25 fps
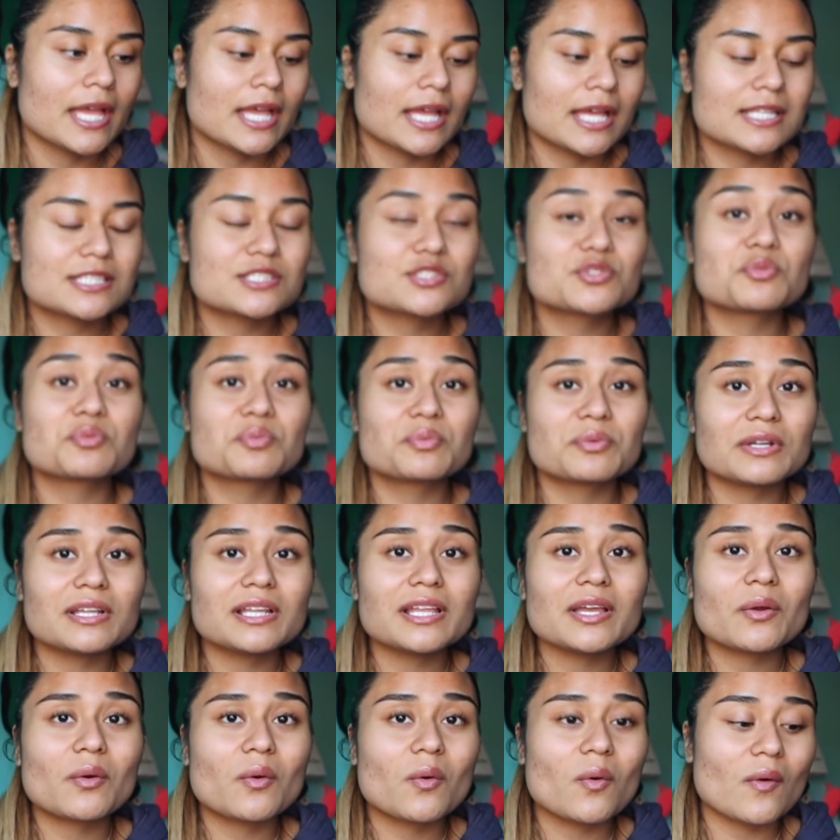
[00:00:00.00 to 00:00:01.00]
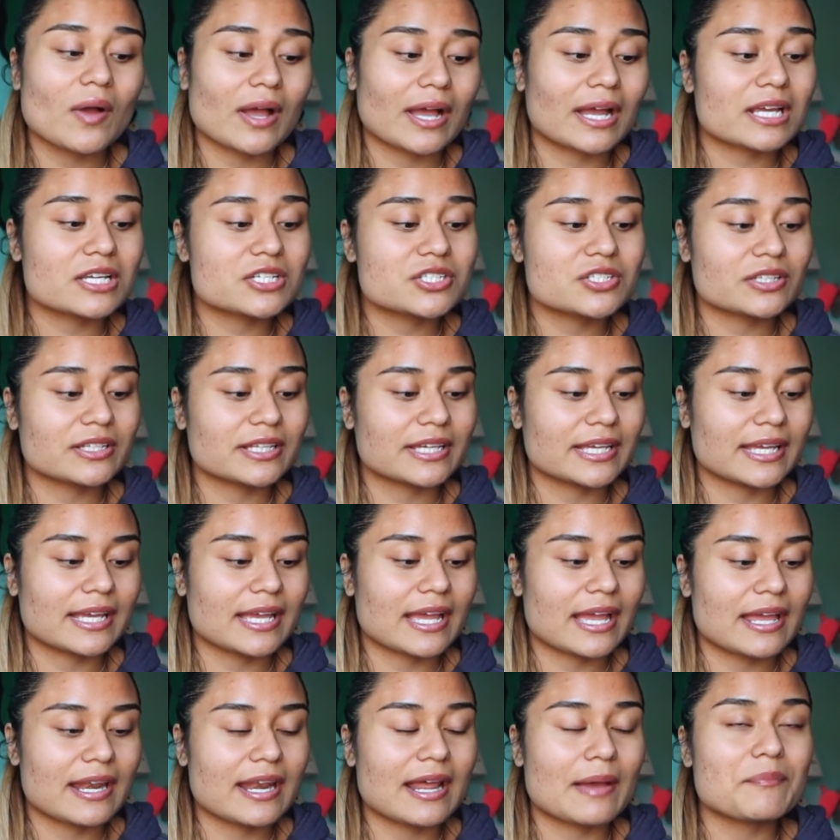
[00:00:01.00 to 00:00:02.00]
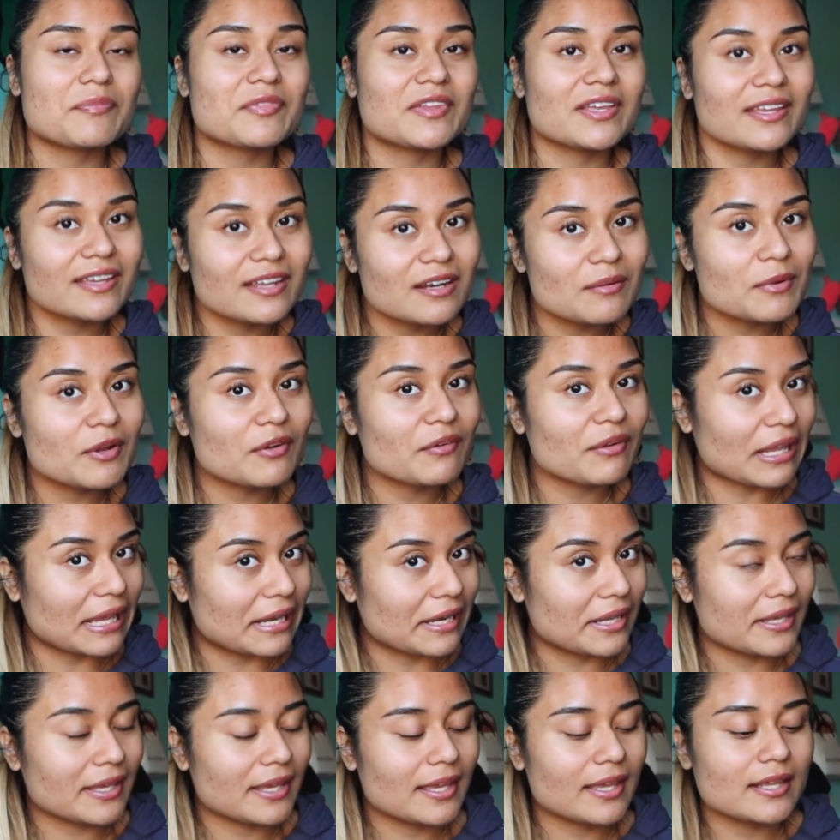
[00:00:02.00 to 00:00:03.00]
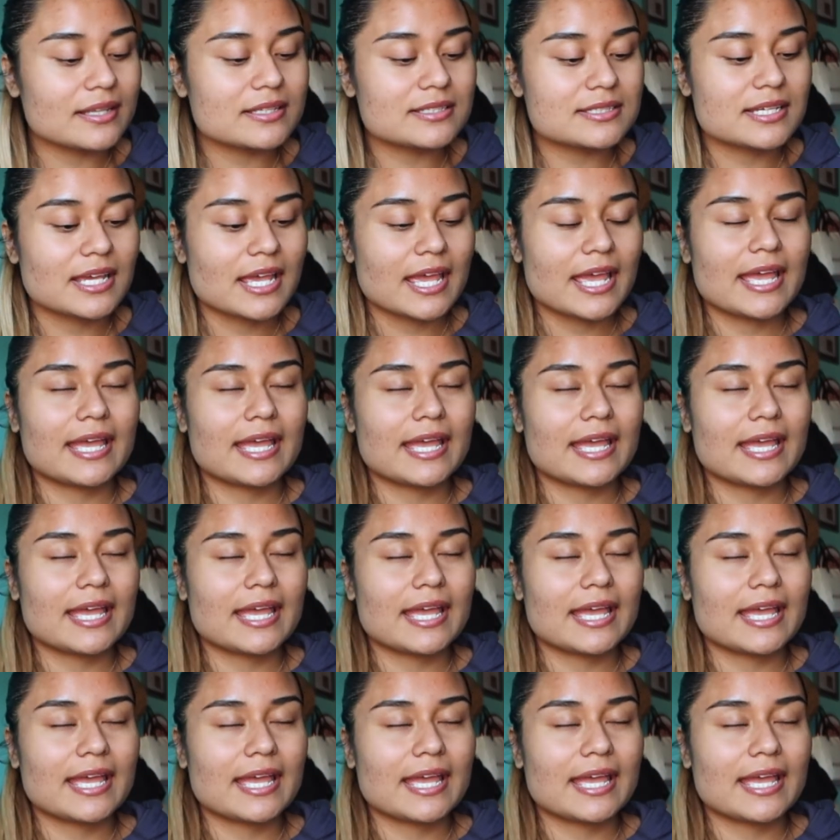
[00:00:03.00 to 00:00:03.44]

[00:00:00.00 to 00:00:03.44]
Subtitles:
It's really cool actually, and I'm thinking about getting it.